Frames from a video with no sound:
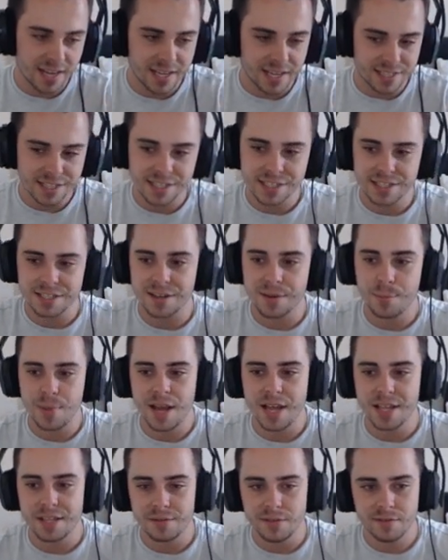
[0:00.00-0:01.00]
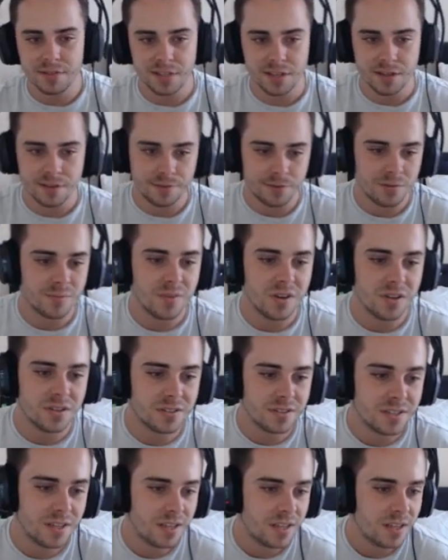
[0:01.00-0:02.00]
I guess it doesn't compare to other tier 4
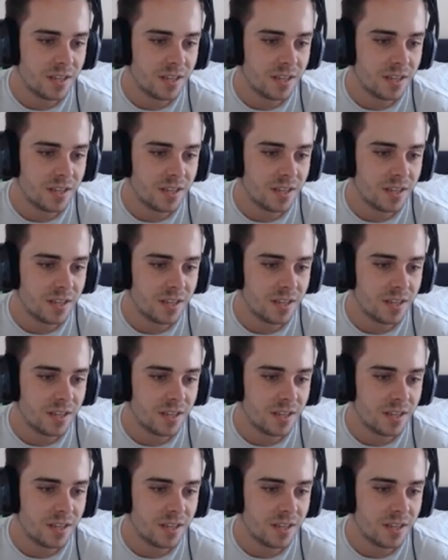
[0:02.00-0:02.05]
mons,